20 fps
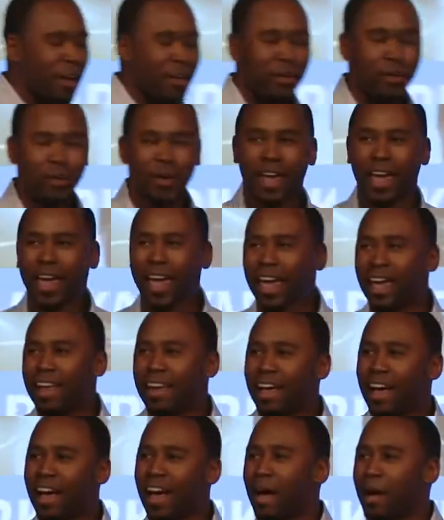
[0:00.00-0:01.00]
you
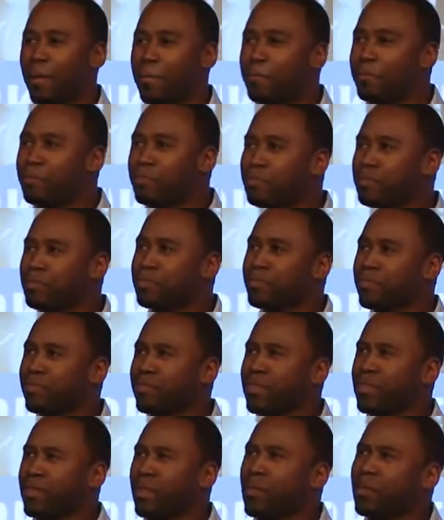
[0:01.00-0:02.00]
can't, um,
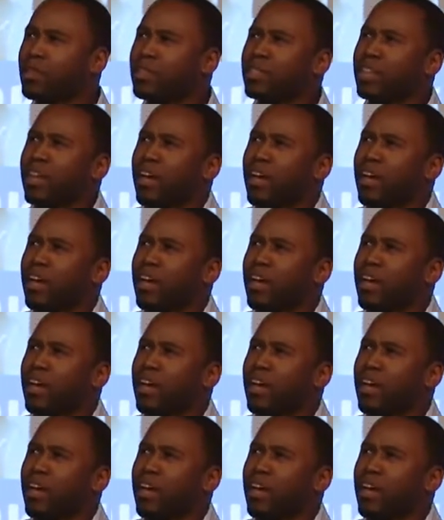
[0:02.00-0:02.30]
what's